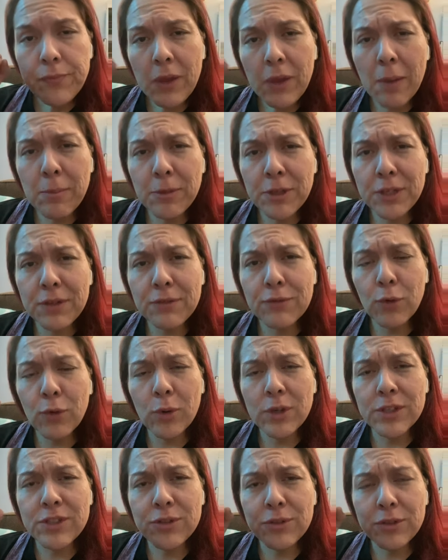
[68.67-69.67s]
I'm looking
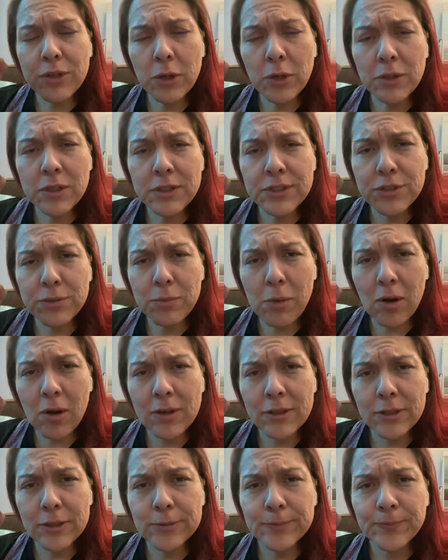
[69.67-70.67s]
forward to yoga
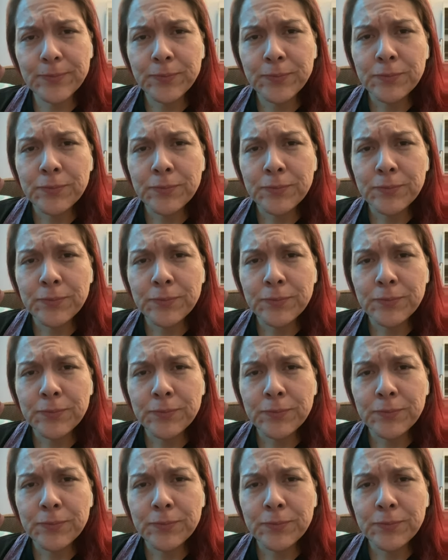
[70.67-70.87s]
tomorrow.